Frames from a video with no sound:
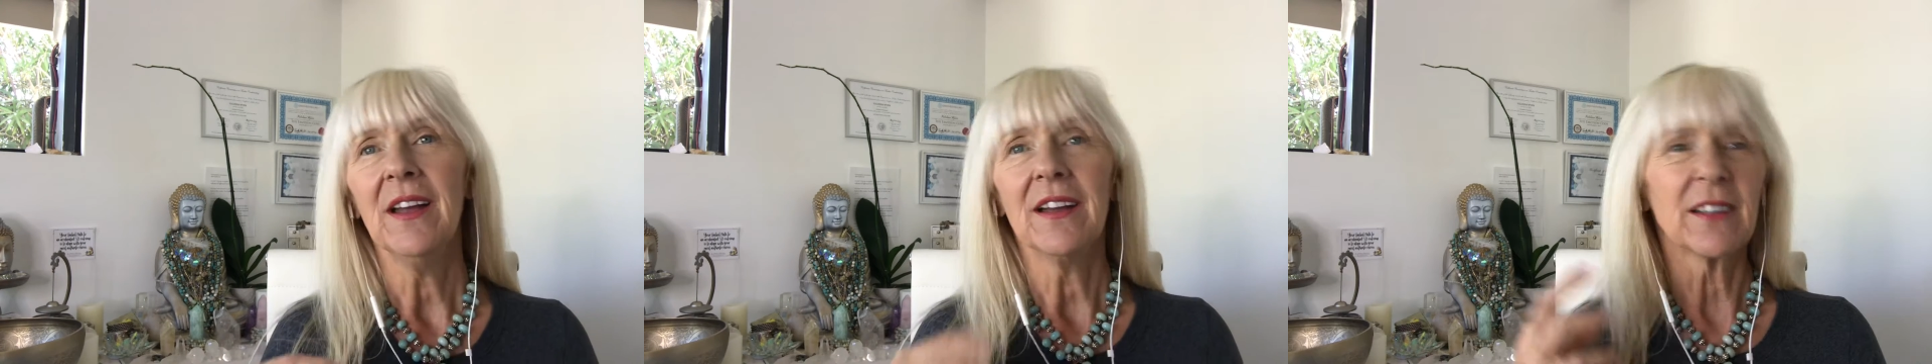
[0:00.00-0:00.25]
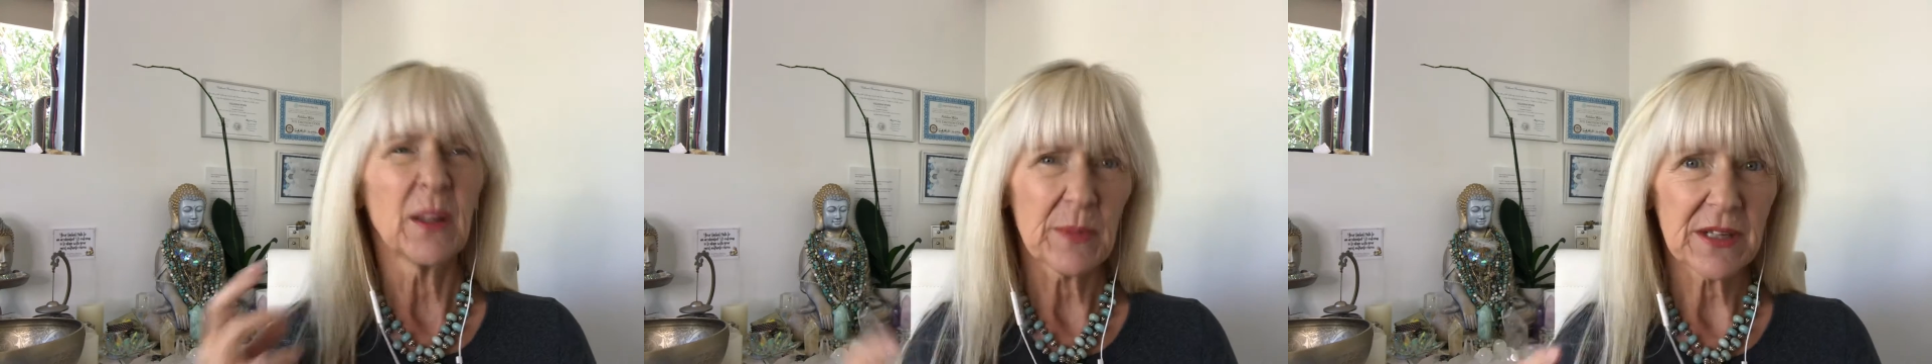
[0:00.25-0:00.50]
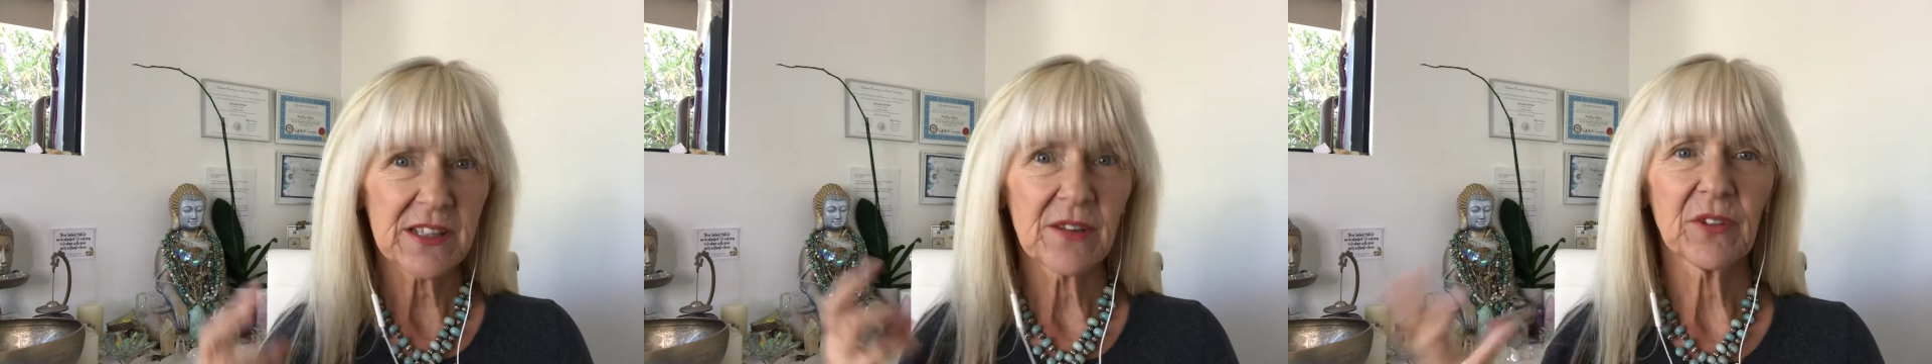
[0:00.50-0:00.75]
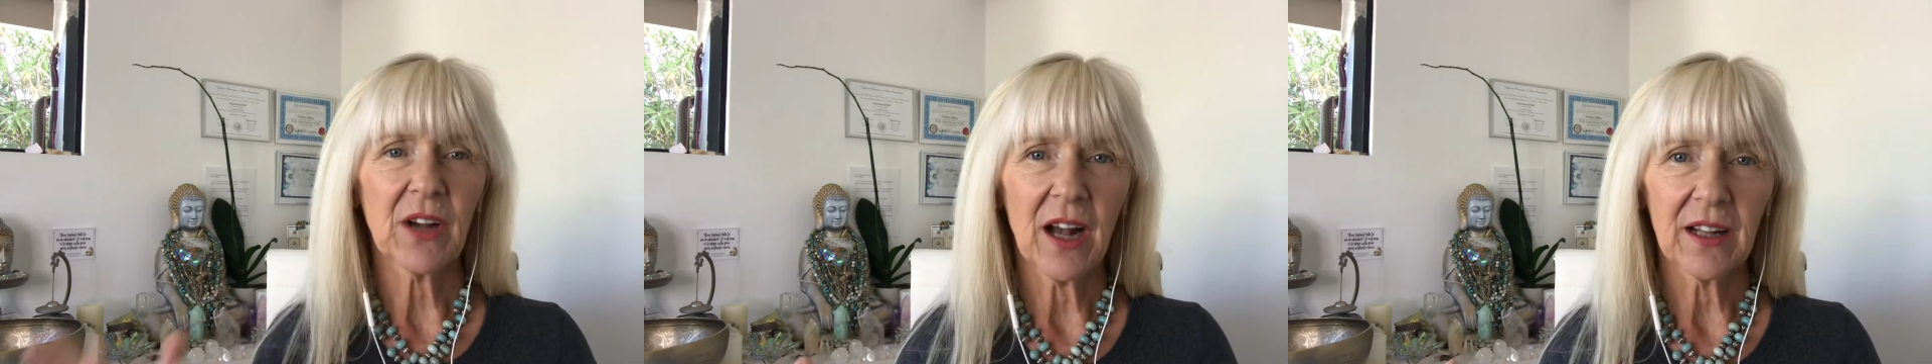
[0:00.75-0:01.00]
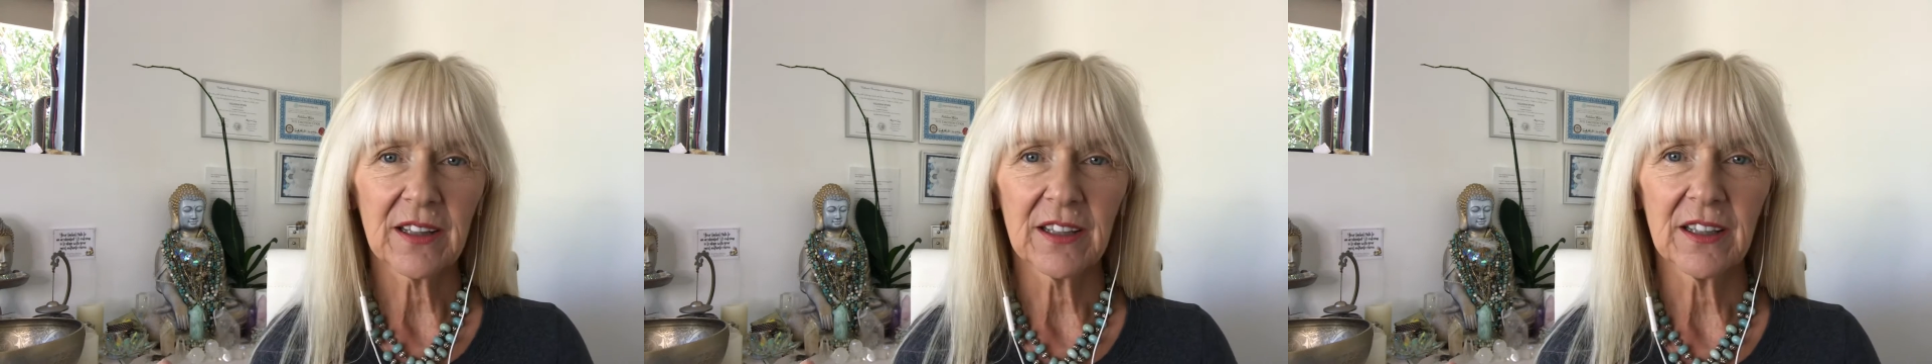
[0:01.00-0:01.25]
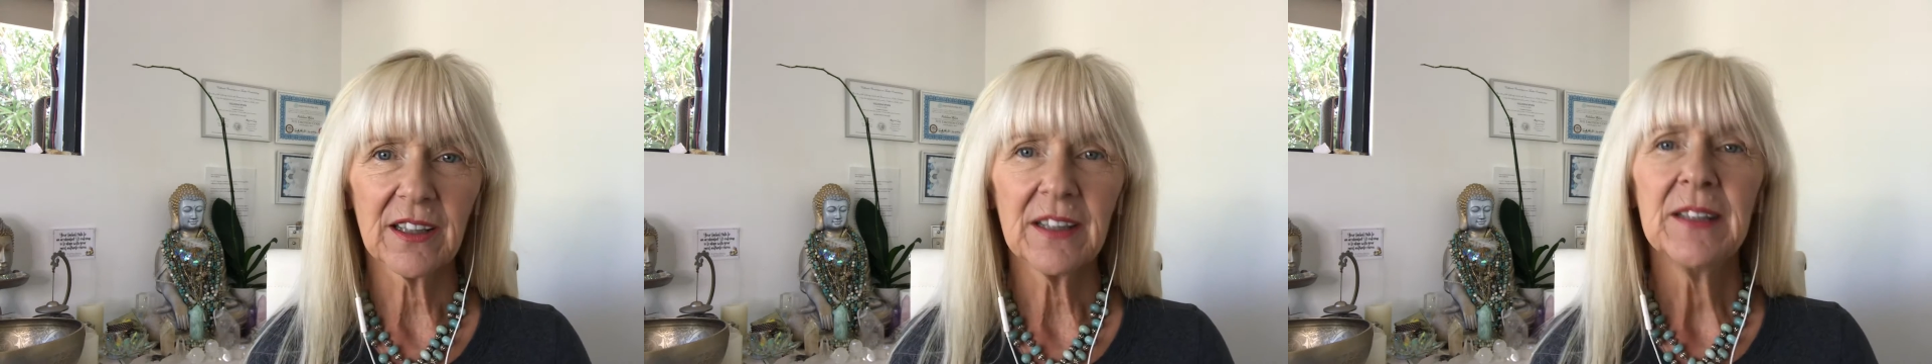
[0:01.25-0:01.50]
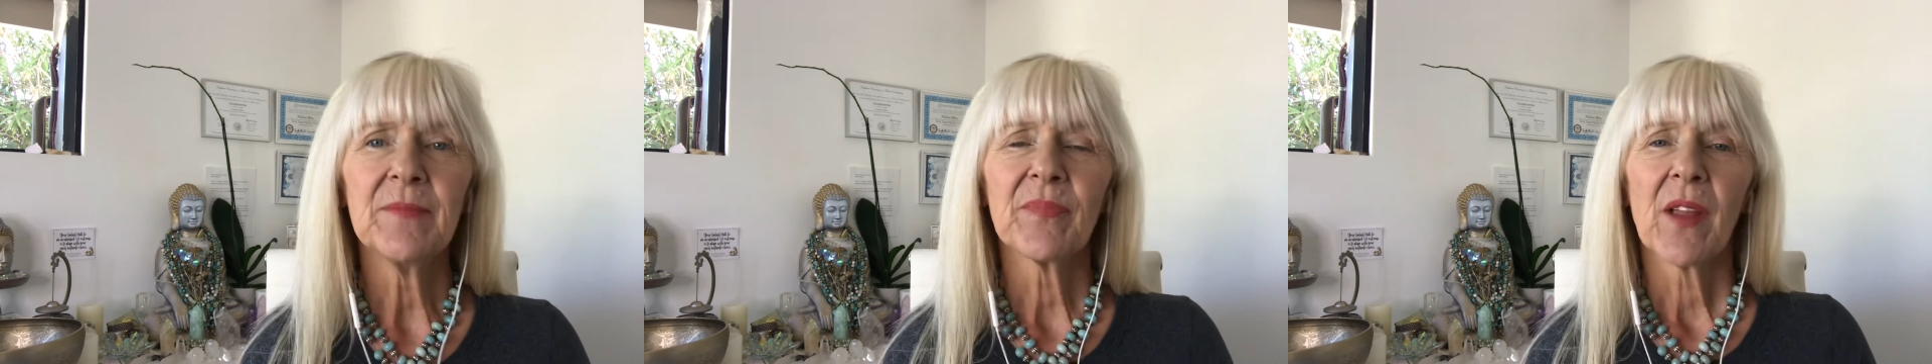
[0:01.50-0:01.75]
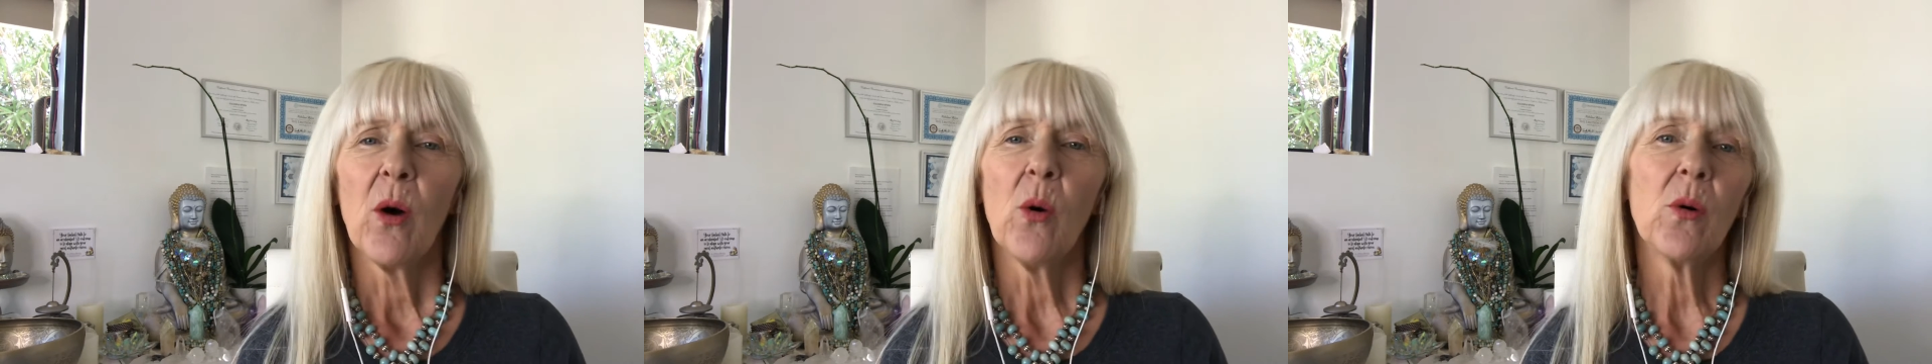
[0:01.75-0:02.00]
clippings of color,
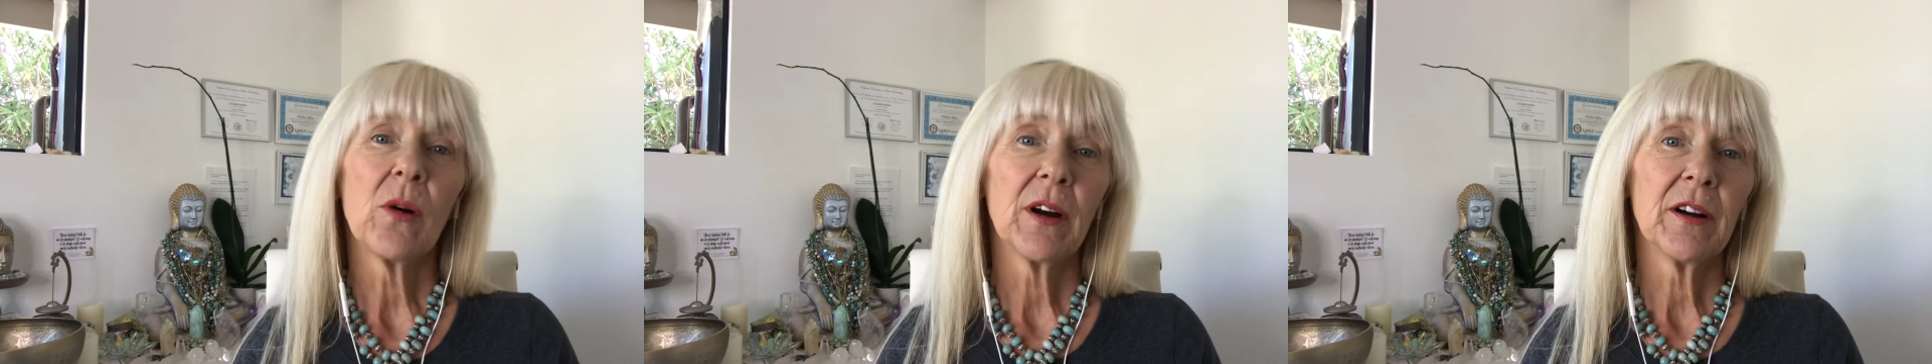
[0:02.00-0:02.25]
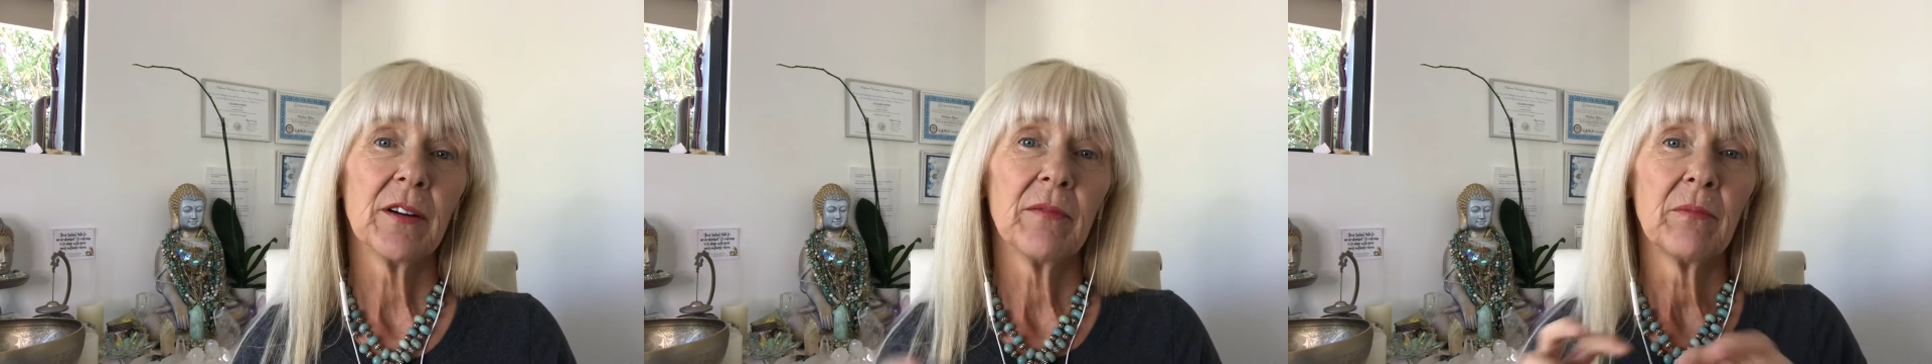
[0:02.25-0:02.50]
or